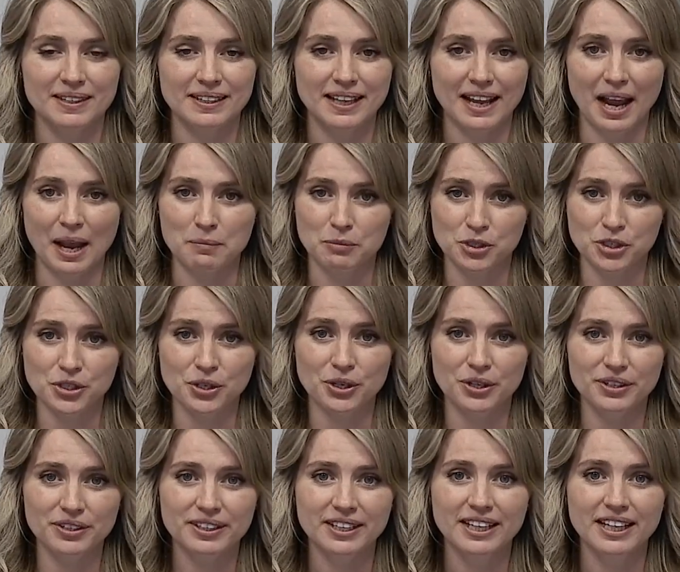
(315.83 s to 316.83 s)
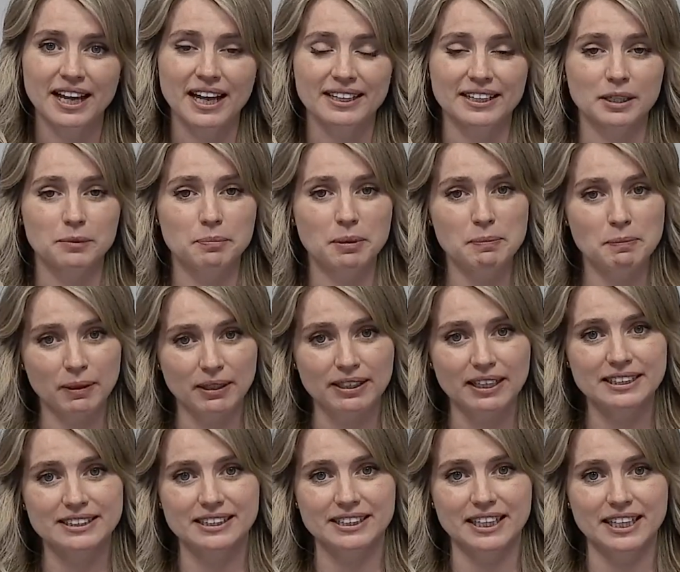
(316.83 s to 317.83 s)
I'm sure that people
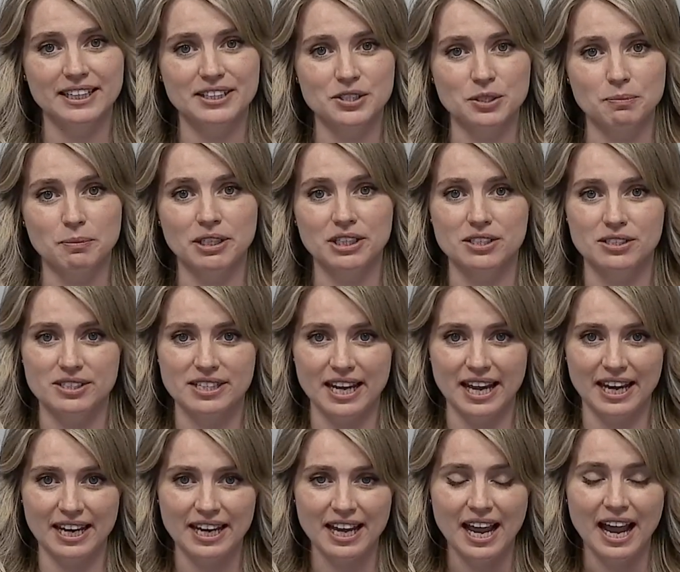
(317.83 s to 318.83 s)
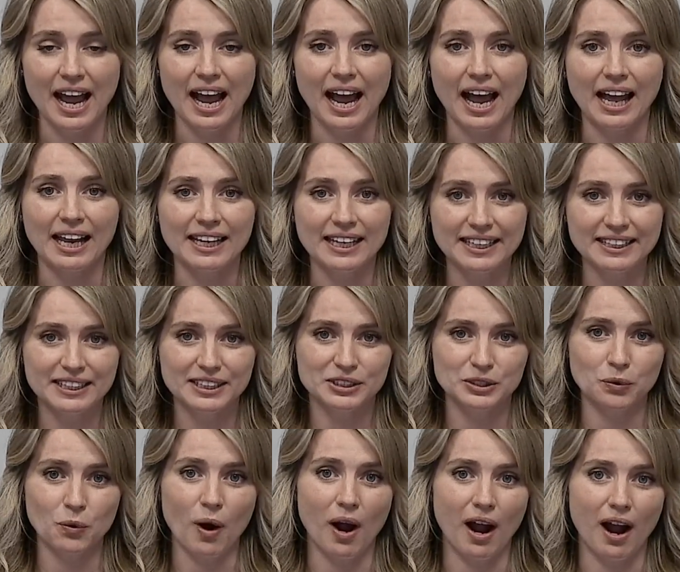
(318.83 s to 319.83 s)
listening to me today are leaders
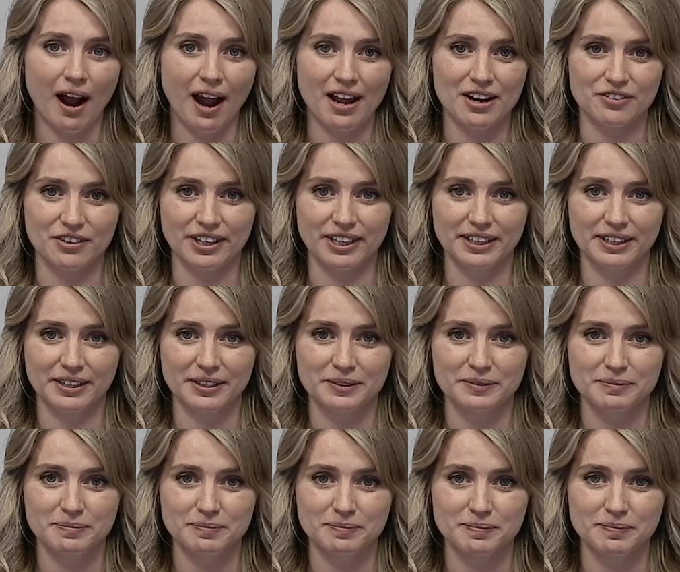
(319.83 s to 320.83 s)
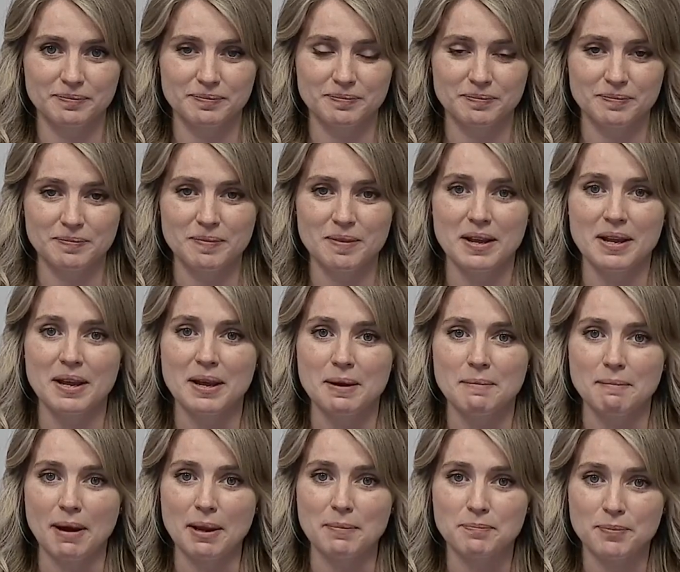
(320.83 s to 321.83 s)
who are hiring.
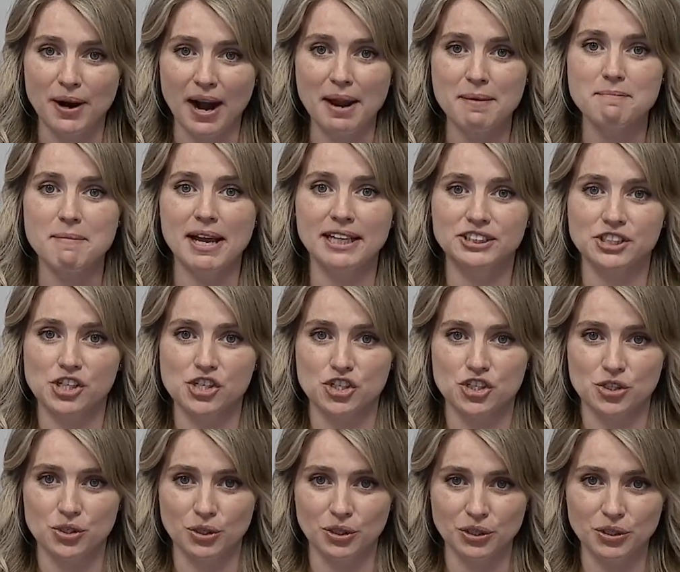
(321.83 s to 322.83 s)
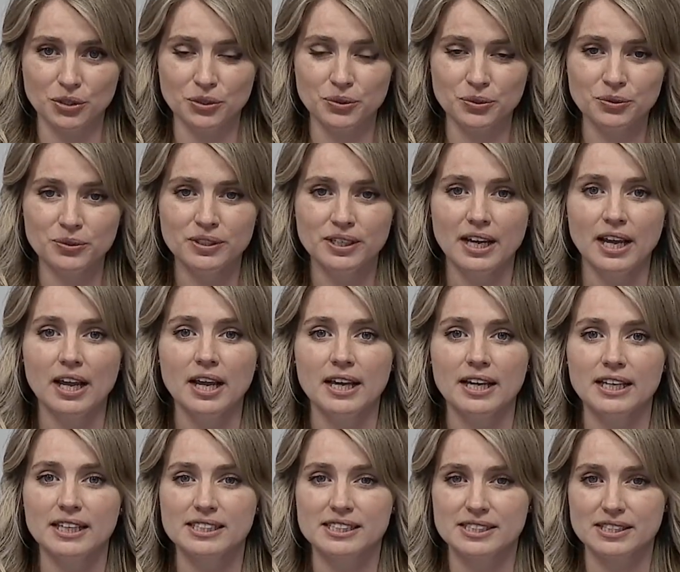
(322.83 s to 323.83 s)
My prime message to you
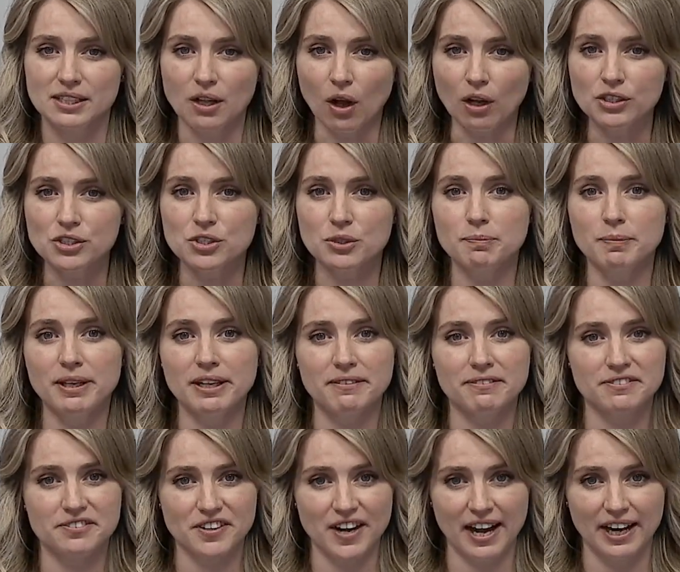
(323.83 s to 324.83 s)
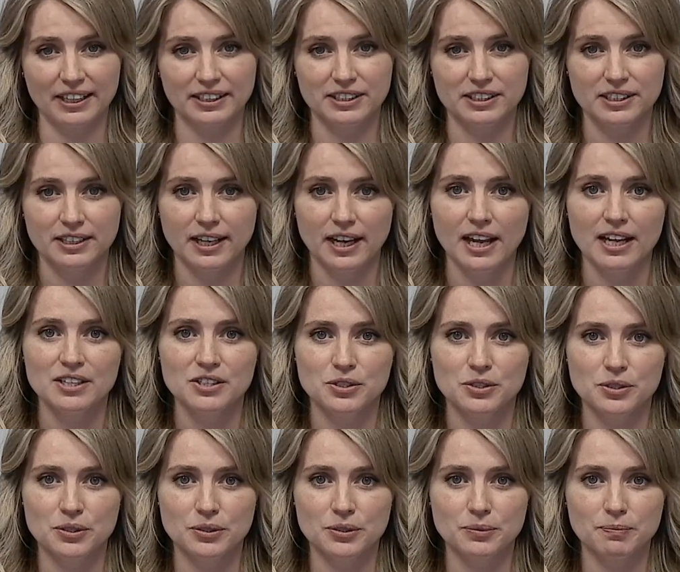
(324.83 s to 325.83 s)
is not to be afraid
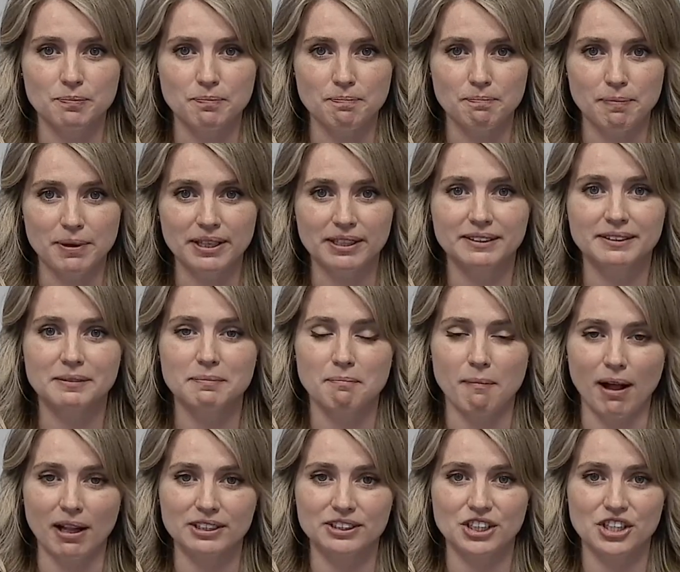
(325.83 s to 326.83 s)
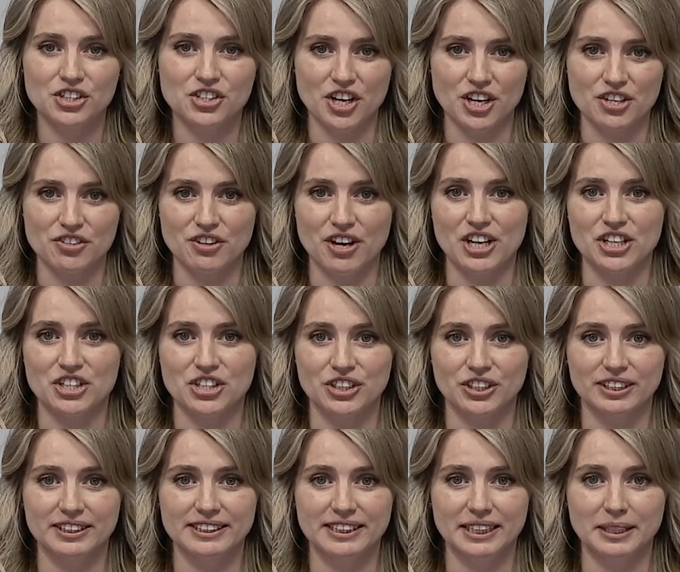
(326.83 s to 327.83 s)
to build multi
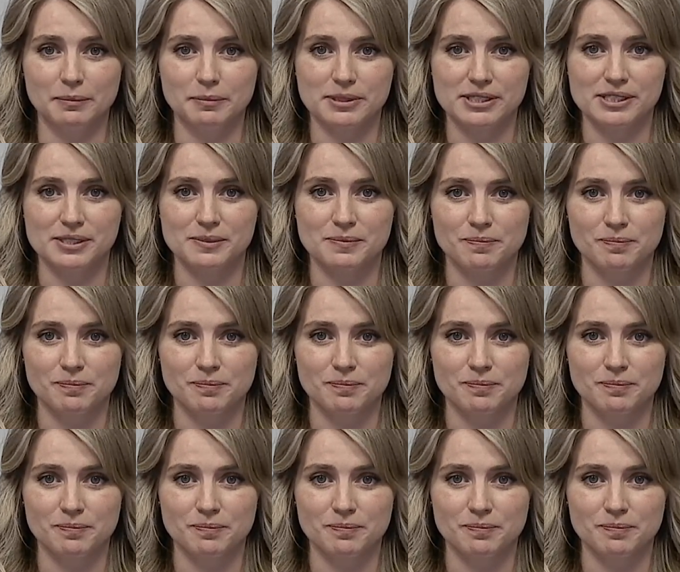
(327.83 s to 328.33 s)
generational teams.